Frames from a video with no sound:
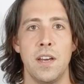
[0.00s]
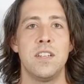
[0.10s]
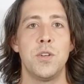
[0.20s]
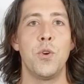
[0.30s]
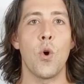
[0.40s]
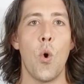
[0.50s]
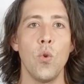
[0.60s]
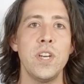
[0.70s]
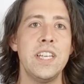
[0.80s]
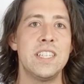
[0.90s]
So you're
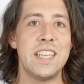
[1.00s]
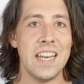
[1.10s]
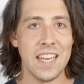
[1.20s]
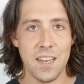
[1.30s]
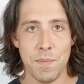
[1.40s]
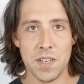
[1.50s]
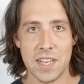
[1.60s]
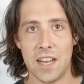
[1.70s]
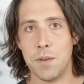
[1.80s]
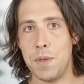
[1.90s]
only sending emails
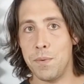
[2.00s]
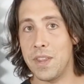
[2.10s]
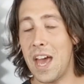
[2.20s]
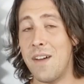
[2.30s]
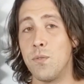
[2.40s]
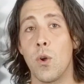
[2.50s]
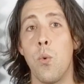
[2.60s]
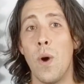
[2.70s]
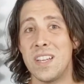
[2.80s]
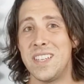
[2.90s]
out to people that have
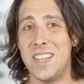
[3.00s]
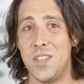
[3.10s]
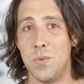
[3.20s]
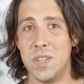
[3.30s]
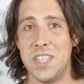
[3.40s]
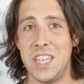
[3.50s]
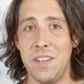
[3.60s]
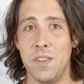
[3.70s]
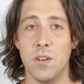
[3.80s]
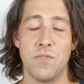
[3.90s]
requested to
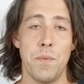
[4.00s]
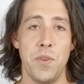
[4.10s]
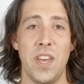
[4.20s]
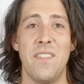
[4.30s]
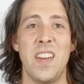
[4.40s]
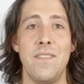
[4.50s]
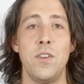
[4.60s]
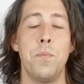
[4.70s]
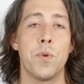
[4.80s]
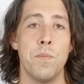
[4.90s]
receive those from you, that have
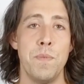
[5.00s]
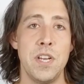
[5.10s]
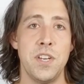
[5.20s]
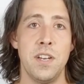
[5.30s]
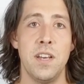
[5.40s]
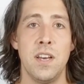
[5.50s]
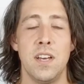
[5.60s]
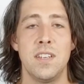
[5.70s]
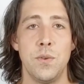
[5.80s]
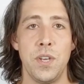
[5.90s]
given you permission
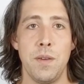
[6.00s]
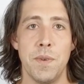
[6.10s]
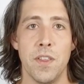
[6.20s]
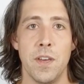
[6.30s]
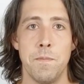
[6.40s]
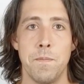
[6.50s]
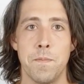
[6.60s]
to email them.